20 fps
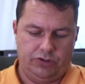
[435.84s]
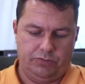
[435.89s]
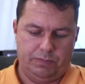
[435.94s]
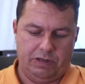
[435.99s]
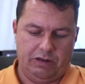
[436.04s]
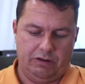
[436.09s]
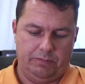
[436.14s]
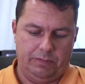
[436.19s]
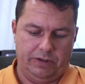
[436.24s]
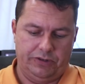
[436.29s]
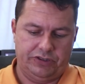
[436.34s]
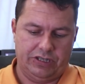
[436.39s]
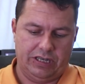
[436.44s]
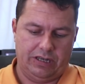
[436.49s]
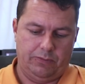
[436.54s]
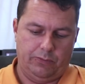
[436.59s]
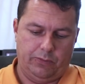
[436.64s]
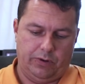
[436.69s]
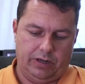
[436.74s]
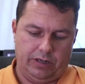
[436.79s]
just bear with me a
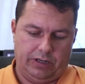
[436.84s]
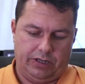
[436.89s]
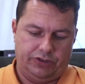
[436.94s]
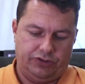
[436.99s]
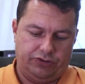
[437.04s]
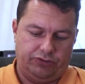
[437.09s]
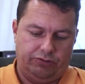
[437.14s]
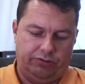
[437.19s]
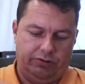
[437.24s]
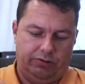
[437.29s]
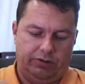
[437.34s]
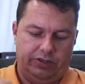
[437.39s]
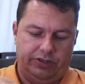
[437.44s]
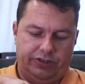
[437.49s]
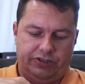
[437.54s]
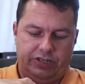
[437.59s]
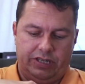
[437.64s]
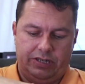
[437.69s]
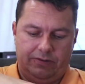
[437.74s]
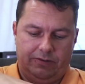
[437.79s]
second while I screw
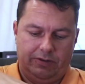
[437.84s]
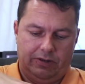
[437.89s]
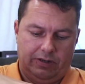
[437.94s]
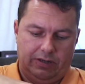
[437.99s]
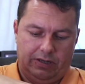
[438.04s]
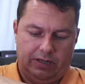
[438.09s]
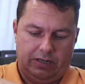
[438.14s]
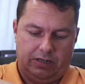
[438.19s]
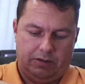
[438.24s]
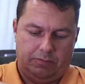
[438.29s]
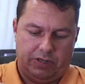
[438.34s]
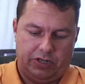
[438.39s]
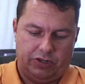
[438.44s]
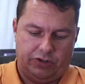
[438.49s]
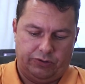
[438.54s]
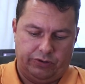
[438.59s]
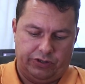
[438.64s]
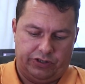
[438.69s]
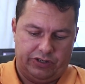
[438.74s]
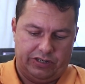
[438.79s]
this in, make
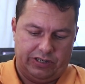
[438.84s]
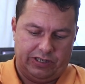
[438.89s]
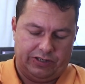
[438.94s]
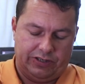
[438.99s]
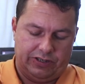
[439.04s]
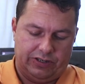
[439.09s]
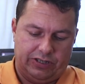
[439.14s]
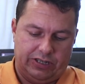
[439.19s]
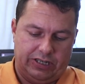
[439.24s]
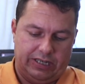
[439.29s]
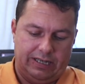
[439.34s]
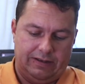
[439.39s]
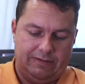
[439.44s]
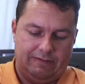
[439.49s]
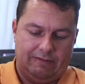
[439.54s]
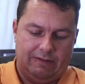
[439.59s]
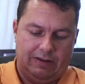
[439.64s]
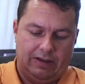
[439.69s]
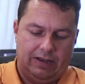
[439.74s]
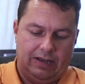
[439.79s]
sure it's nice and tight.
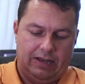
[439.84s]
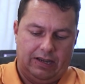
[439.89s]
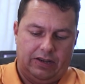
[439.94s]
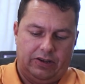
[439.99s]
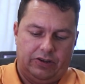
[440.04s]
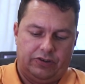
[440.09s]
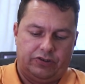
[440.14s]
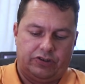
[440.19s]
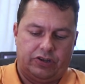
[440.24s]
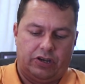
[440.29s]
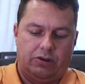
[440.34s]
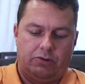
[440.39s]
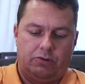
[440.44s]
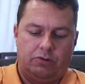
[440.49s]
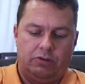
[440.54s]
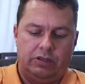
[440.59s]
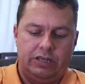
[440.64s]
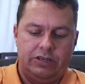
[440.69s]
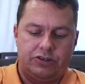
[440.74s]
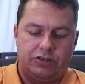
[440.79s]
So
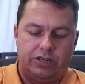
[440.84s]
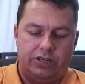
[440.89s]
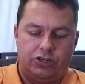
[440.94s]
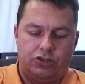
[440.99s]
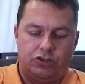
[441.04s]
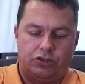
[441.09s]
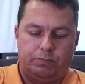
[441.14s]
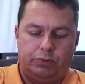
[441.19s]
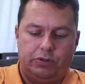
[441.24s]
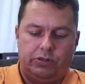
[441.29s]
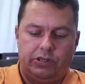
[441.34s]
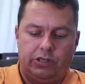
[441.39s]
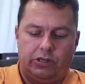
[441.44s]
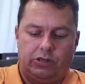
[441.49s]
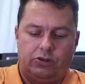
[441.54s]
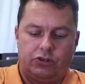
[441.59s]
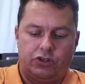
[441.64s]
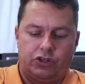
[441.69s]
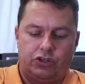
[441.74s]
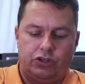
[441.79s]
literally just put your
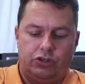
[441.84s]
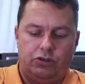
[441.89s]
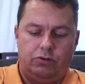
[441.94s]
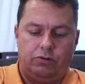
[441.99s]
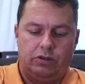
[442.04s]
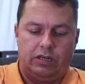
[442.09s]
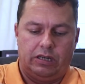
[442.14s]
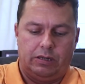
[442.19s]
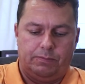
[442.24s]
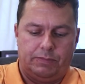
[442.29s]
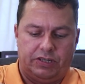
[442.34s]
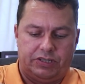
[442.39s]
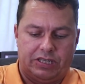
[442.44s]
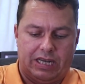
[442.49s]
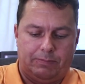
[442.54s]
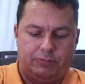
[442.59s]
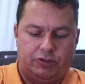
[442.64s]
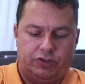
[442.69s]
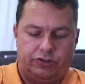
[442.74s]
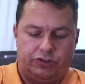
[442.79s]
hot shoe
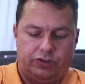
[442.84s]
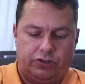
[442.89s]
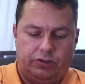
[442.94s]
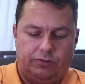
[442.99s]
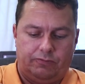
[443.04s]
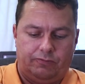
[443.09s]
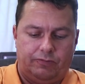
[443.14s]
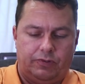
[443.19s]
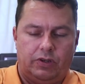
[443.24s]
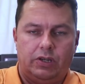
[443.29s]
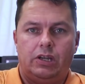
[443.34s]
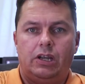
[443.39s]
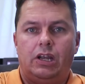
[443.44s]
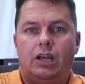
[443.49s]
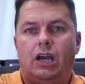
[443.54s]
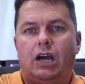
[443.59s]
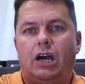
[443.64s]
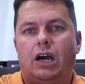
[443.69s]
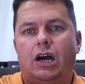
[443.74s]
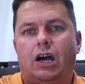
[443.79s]
adapters on.
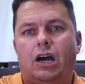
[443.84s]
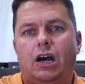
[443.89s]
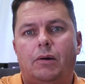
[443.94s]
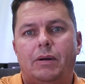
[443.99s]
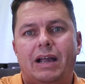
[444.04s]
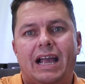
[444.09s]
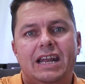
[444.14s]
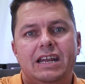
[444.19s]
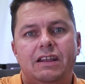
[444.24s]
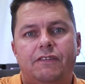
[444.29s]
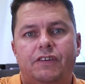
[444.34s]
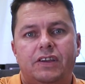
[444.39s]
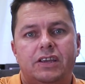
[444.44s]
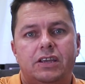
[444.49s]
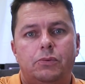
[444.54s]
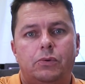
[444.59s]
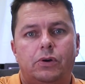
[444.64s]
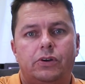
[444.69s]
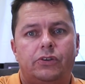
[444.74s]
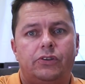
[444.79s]
Anything
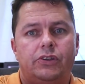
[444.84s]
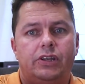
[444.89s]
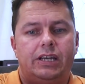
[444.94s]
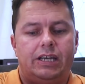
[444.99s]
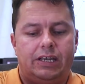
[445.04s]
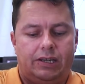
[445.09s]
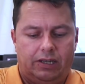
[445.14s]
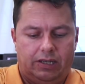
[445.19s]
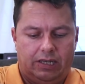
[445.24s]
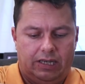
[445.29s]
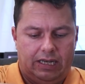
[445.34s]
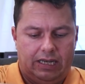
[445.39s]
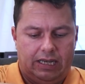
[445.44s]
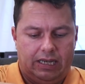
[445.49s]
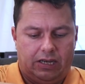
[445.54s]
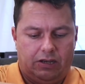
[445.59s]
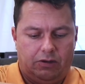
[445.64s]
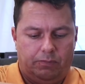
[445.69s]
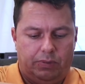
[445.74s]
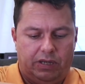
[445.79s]
you want on there.
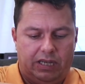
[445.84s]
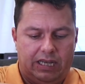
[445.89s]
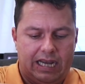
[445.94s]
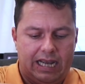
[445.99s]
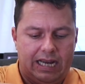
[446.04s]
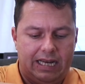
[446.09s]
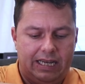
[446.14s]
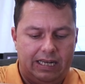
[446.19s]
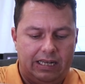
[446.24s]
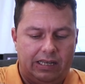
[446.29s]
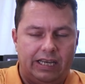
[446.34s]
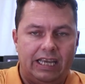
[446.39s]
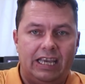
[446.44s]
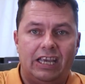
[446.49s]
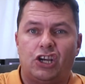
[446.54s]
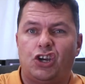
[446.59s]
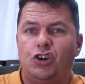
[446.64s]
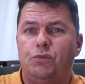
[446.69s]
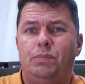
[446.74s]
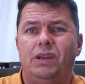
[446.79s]
It could be any light,
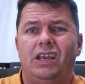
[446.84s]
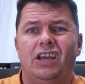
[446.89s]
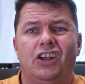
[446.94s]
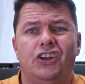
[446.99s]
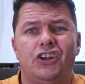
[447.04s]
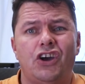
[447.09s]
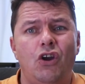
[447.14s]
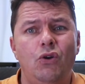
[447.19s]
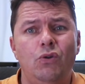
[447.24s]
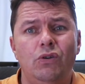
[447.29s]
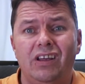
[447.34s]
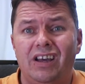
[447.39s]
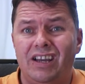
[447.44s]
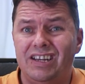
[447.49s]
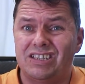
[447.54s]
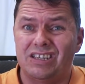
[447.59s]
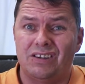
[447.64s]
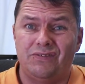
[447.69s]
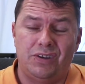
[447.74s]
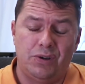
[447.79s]
it could be an O
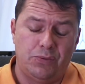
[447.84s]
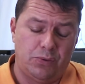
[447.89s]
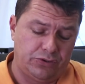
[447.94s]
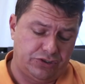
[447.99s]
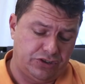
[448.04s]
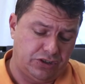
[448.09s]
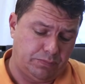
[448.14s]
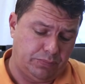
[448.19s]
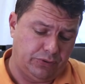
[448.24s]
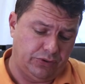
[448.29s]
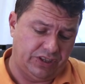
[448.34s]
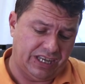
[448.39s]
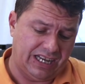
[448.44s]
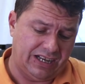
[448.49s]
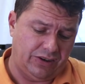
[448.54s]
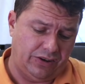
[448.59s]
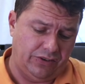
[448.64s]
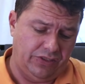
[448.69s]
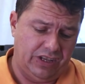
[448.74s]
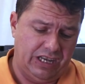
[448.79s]
light if you wanted to put
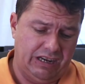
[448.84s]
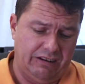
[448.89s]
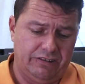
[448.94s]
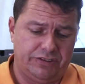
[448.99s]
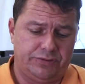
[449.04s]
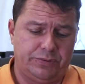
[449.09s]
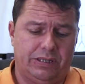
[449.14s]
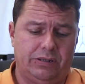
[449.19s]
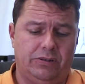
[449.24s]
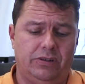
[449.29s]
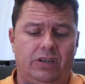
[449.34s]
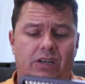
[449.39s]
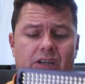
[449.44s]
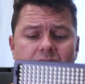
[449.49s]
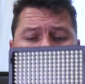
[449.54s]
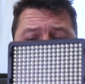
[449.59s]
that on there as well.